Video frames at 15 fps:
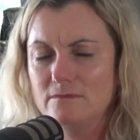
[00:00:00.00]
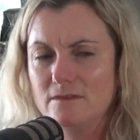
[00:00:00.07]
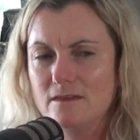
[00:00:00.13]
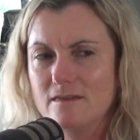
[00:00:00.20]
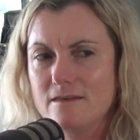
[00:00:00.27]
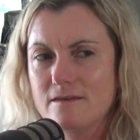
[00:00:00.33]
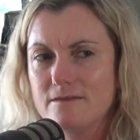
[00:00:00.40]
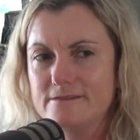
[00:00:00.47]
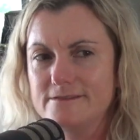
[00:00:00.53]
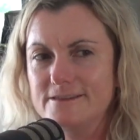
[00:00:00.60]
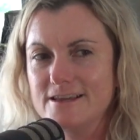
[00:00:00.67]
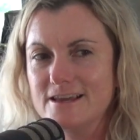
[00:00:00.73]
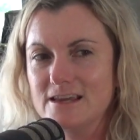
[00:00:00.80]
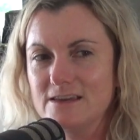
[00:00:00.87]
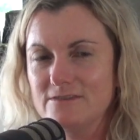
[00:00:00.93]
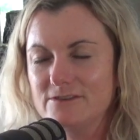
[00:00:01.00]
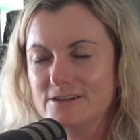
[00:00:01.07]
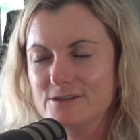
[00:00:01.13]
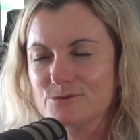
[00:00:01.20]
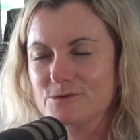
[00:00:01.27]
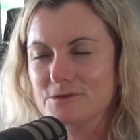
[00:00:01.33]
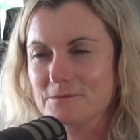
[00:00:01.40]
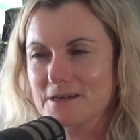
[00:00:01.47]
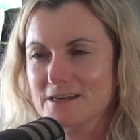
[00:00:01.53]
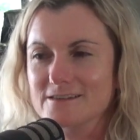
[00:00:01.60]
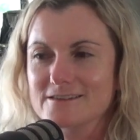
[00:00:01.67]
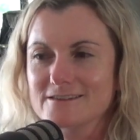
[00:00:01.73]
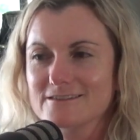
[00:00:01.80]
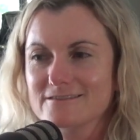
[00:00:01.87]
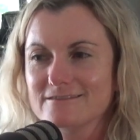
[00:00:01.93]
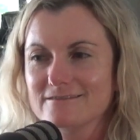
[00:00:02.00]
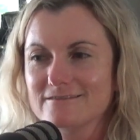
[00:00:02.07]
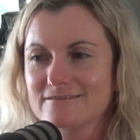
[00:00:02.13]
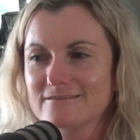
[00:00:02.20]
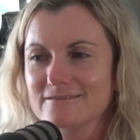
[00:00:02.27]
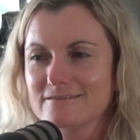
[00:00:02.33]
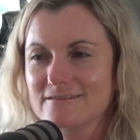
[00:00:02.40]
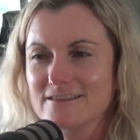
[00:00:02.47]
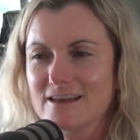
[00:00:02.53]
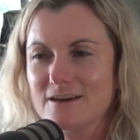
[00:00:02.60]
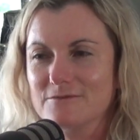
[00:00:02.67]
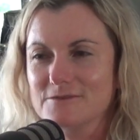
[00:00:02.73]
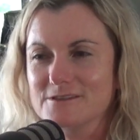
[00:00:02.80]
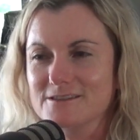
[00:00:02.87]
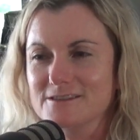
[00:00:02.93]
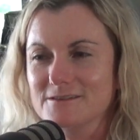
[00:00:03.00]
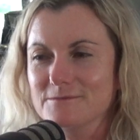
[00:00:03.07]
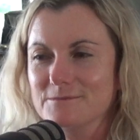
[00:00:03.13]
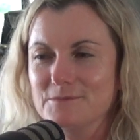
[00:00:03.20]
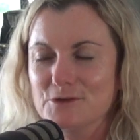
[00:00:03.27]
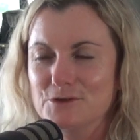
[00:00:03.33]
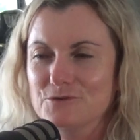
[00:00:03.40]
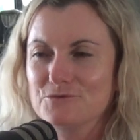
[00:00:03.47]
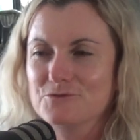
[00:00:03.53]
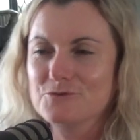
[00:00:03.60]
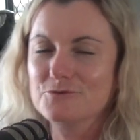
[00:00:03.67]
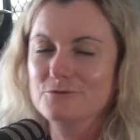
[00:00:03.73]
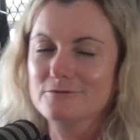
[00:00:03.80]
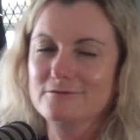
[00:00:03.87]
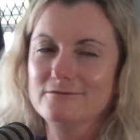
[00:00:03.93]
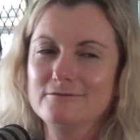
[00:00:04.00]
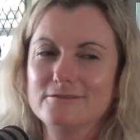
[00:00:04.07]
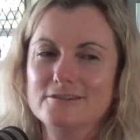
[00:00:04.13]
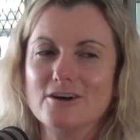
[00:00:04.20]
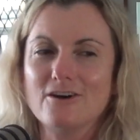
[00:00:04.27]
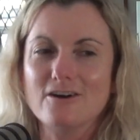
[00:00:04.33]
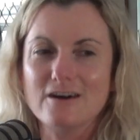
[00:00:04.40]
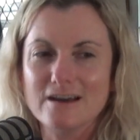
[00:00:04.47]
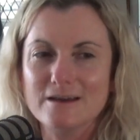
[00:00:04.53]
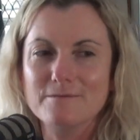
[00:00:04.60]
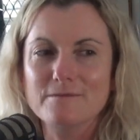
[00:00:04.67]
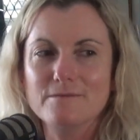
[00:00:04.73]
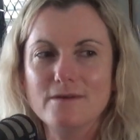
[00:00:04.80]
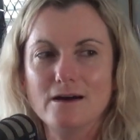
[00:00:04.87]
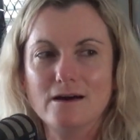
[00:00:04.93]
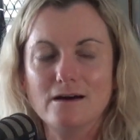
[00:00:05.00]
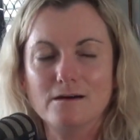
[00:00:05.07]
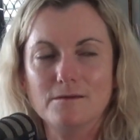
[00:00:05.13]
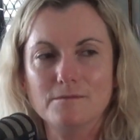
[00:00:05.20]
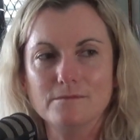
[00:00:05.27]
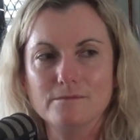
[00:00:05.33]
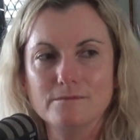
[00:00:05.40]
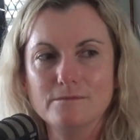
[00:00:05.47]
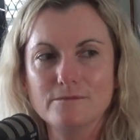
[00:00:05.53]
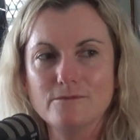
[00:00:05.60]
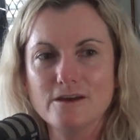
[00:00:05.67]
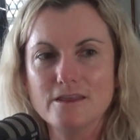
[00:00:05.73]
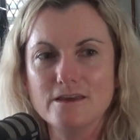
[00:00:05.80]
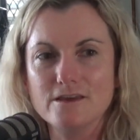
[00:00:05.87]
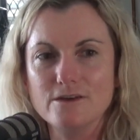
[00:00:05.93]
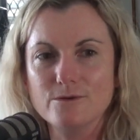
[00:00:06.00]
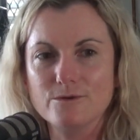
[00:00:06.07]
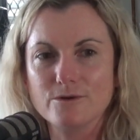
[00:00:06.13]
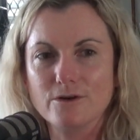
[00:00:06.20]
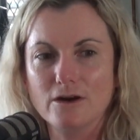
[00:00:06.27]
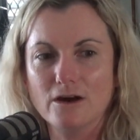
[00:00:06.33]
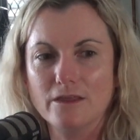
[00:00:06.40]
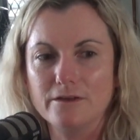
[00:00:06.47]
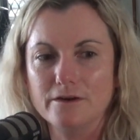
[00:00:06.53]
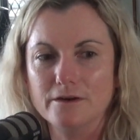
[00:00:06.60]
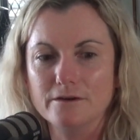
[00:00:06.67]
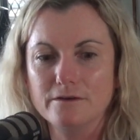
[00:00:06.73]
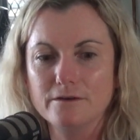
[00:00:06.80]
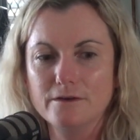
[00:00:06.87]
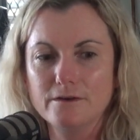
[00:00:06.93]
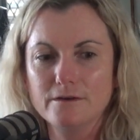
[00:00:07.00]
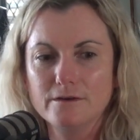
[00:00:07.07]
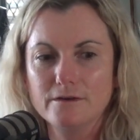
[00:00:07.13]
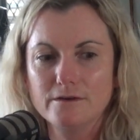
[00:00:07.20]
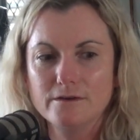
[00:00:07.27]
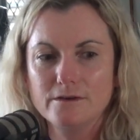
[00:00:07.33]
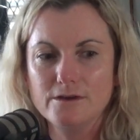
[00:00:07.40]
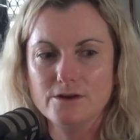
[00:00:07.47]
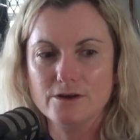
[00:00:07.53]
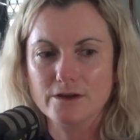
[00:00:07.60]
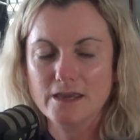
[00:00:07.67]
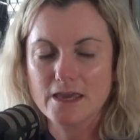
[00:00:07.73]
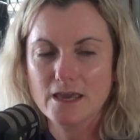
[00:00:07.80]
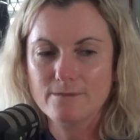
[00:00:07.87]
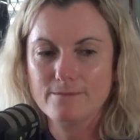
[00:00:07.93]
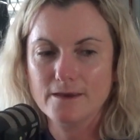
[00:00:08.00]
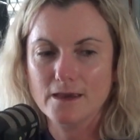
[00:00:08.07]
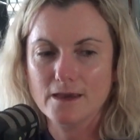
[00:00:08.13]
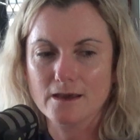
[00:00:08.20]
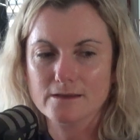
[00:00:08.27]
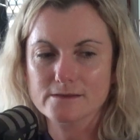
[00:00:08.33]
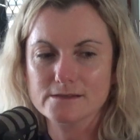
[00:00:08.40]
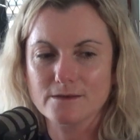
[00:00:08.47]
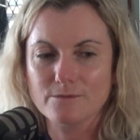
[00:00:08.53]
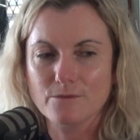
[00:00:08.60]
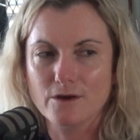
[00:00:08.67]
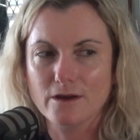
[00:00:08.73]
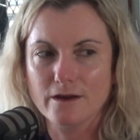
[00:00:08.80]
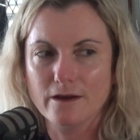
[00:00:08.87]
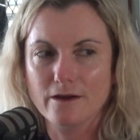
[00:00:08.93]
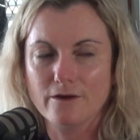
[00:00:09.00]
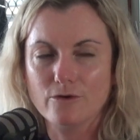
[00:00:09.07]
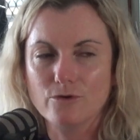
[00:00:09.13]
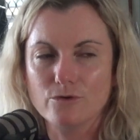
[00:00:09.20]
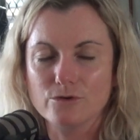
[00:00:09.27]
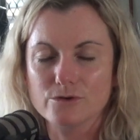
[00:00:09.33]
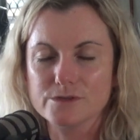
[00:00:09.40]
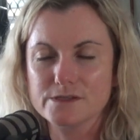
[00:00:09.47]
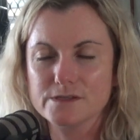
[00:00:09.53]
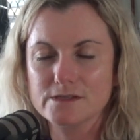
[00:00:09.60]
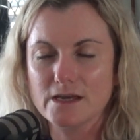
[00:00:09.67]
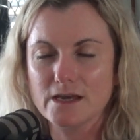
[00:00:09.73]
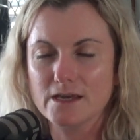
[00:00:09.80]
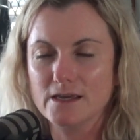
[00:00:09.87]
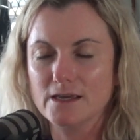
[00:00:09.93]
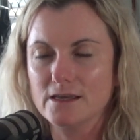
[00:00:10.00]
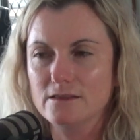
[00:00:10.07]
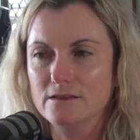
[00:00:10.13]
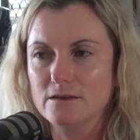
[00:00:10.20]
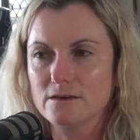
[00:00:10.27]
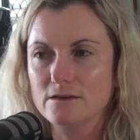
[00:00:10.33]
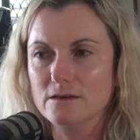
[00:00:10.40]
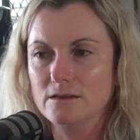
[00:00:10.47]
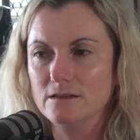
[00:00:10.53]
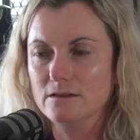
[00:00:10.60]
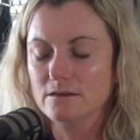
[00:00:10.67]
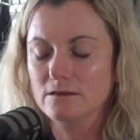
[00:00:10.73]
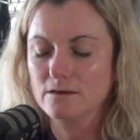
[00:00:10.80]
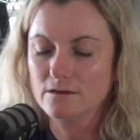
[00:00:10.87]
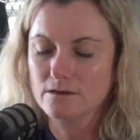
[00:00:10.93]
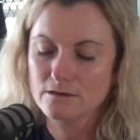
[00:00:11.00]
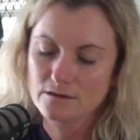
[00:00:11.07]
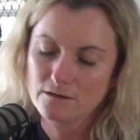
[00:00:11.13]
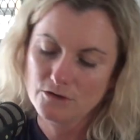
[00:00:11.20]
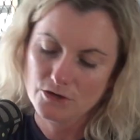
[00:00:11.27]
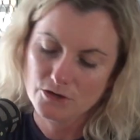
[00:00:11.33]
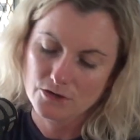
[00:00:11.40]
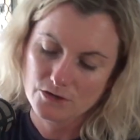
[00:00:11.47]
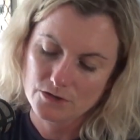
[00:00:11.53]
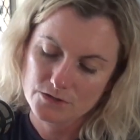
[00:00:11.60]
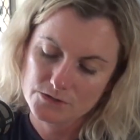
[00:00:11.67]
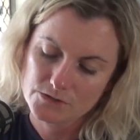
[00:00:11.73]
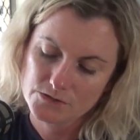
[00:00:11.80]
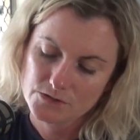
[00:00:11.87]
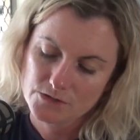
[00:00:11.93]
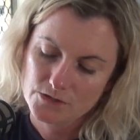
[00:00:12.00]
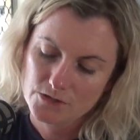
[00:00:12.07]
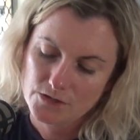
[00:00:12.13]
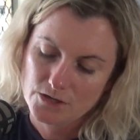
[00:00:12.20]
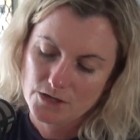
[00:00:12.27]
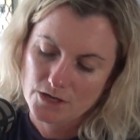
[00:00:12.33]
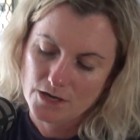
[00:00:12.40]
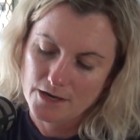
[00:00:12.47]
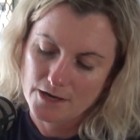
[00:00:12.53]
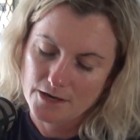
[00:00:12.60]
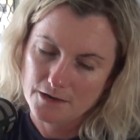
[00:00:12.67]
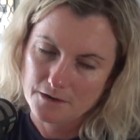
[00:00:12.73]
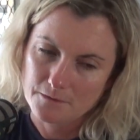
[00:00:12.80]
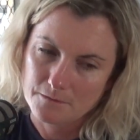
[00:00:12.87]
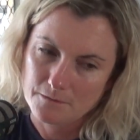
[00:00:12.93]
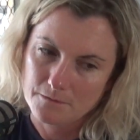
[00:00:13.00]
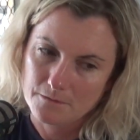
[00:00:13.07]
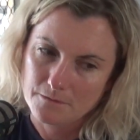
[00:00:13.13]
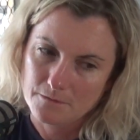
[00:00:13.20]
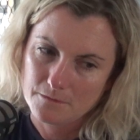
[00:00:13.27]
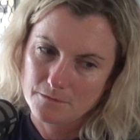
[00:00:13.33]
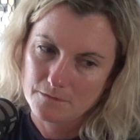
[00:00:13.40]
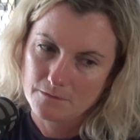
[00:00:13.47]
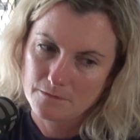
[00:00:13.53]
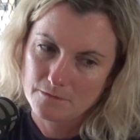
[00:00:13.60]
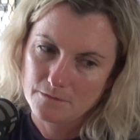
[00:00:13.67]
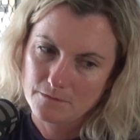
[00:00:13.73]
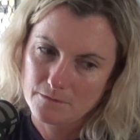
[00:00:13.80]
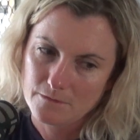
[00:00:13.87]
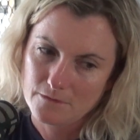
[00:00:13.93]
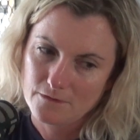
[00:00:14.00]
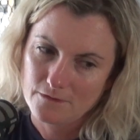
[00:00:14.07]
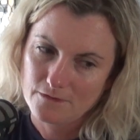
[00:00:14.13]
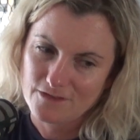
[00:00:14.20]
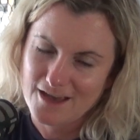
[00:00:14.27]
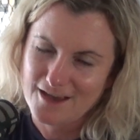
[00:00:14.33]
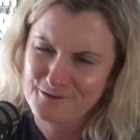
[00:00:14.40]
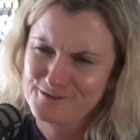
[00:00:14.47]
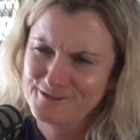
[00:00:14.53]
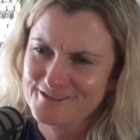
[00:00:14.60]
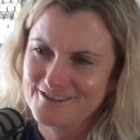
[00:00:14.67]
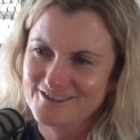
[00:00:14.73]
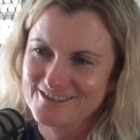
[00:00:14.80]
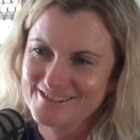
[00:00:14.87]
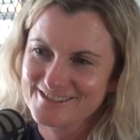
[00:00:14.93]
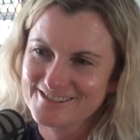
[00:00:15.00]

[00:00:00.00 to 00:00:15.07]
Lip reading: The evenings were the best. That was the beautiful time. Whether you were either, camping out somewhere or staying in the GERS, that was the nice